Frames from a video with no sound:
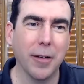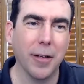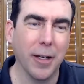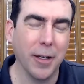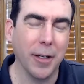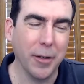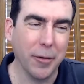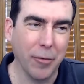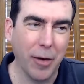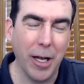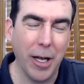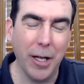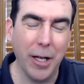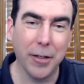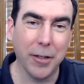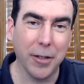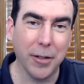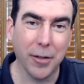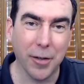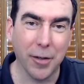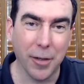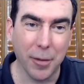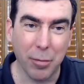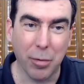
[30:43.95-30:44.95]
And the reality
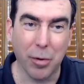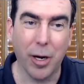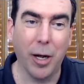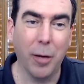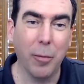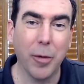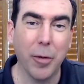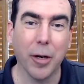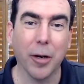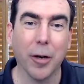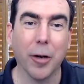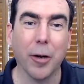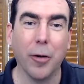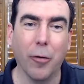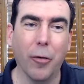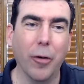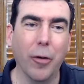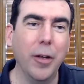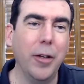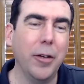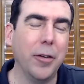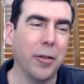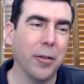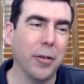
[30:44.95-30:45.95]
is they probably are
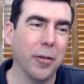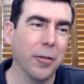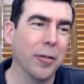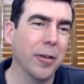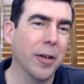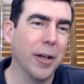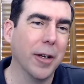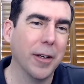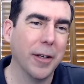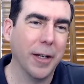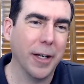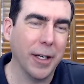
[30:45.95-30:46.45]
going to.